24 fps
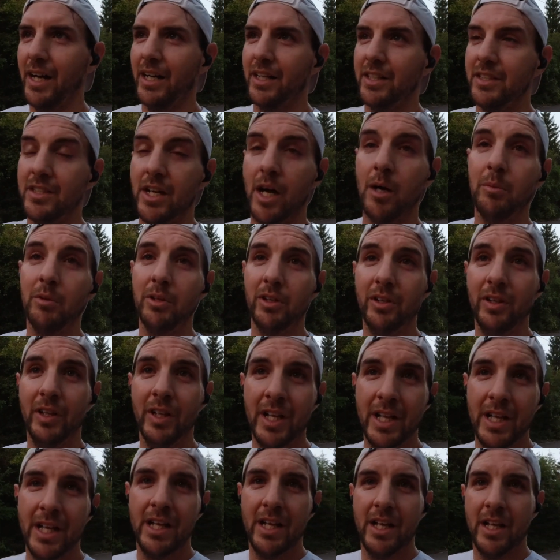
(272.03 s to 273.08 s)
double
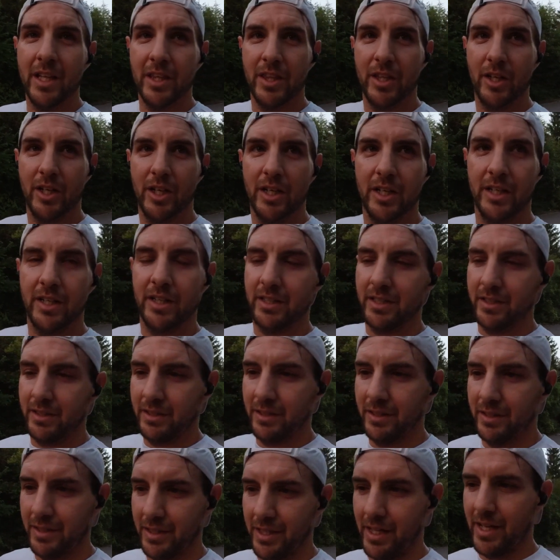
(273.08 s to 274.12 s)
the
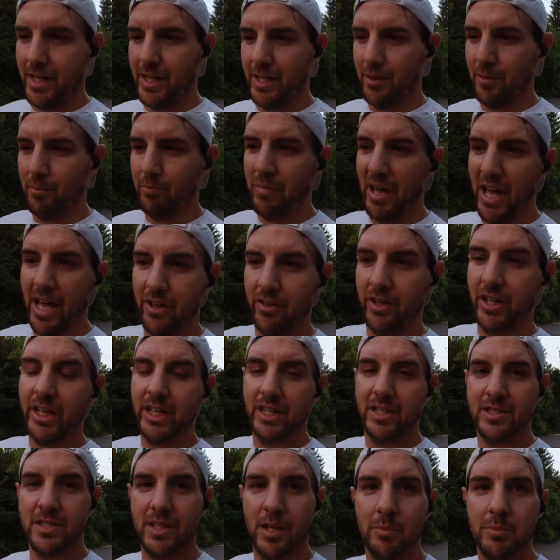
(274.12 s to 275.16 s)
battery
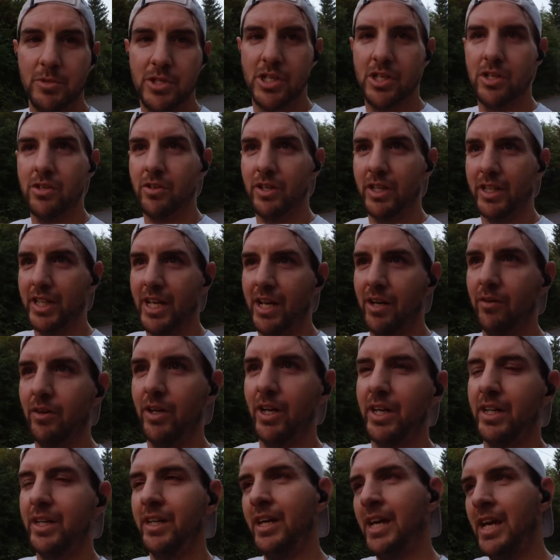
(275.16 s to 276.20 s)
consumption during that
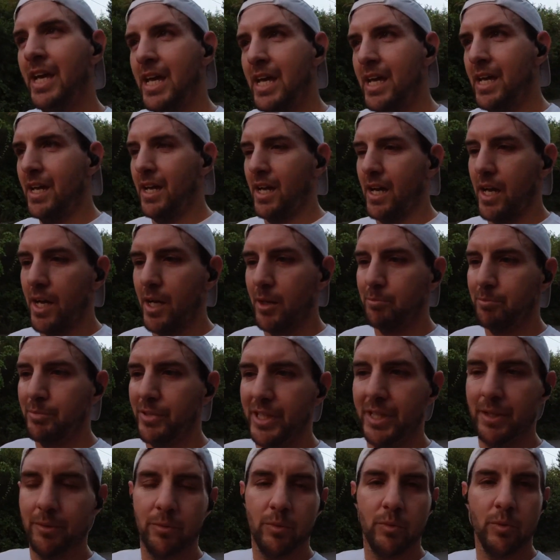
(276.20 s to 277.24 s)
run,
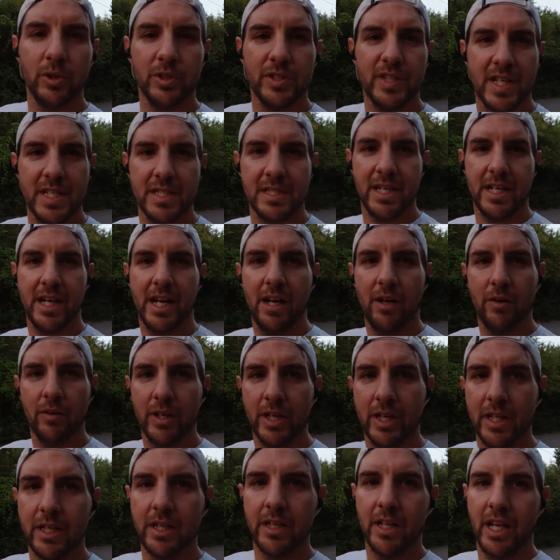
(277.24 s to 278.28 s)
but we'll test that out
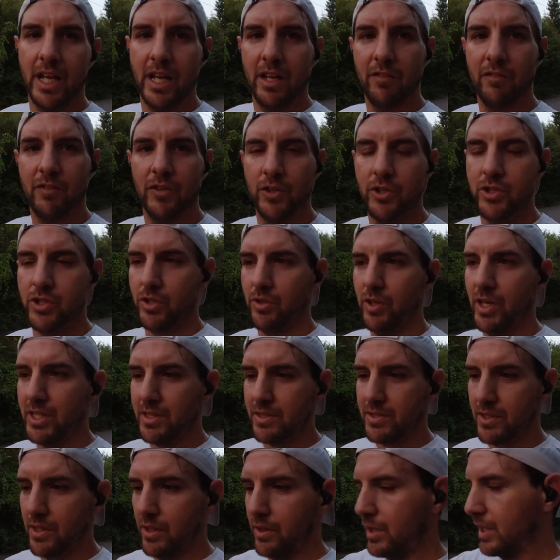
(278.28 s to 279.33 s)
in a future run.
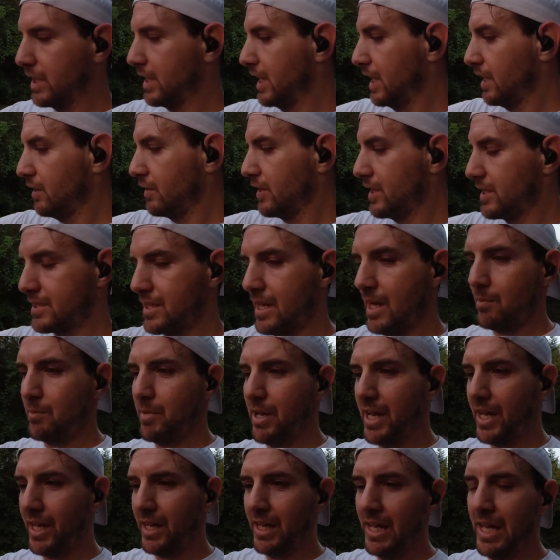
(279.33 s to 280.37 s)
So anyways, not
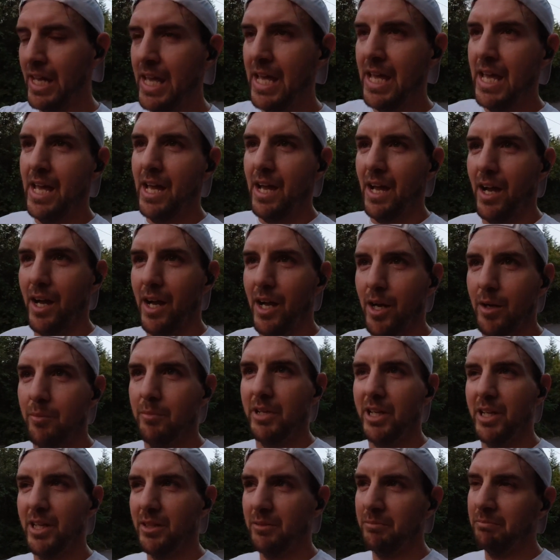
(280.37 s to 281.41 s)
bad.
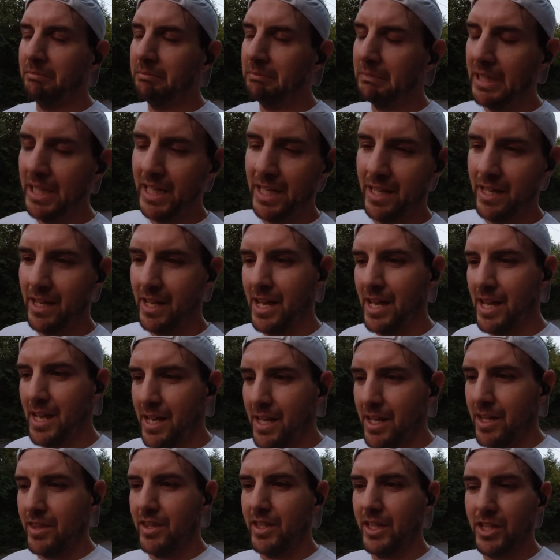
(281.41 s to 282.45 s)

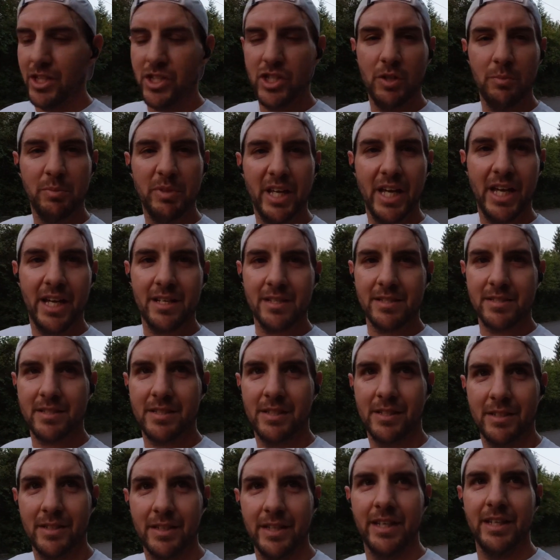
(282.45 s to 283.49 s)
The GPS
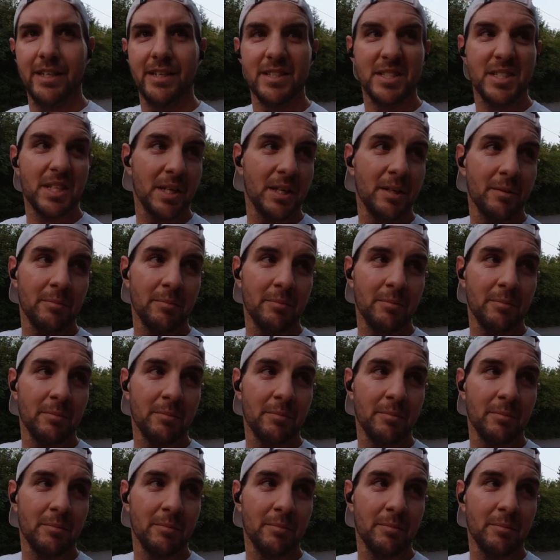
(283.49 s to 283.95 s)
is